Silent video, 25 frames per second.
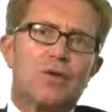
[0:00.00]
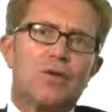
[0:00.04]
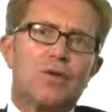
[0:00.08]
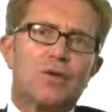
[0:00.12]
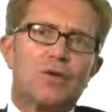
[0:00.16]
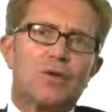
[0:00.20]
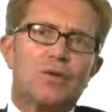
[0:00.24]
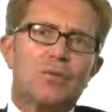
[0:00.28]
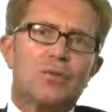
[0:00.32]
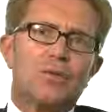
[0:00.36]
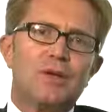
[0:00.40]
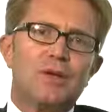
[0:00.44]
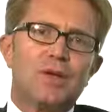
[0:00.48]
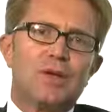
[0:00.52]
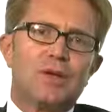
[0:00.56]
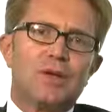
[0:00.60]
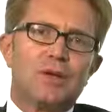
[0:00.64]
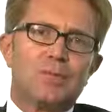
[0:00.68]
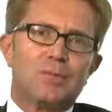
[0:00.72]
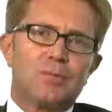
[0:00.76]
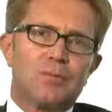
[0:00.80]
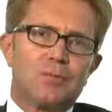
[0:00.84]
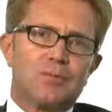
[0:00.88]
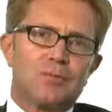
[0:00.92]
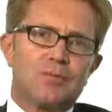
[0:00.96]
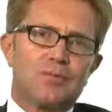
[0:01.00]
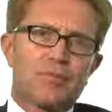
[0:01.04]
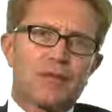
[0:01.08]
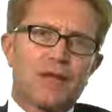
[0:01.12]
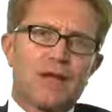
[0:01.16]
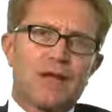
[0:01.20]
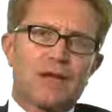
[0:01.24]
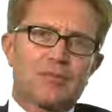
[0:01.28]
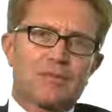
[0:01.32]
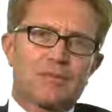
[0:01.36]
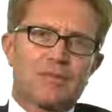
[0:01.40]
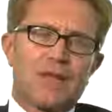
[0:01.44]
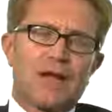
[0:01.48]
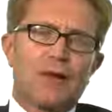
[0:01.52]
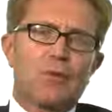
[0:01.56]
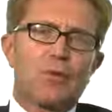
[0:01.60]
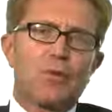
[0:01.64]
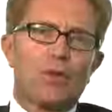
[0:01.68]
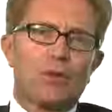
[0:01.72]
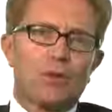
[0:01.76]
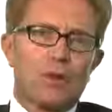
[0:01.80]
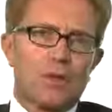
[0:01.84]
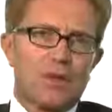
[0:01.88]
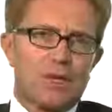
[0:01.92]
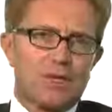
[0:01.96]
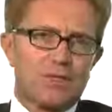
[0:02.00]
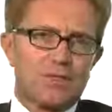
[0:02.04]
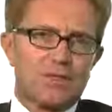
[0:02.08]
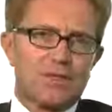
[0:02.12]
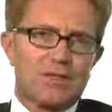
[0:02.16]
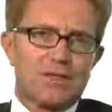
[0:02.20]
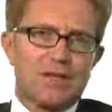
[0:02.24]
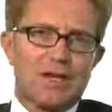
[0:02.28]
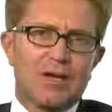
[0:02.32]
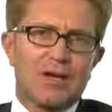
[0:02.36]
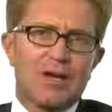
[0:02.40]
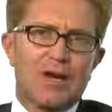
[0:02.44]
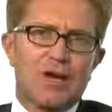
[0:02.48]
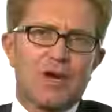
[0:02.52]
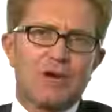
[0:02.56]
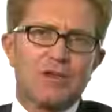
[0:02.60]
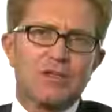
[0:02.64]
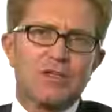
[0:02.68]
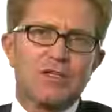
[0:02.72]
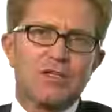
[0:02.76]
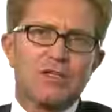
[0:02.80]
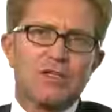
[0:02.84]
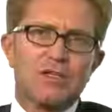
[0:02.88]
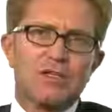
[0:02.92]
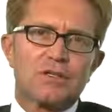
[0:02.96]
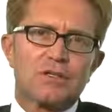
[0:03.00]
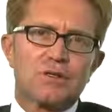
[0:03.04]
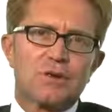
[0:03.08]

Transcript: would be start with laser technology.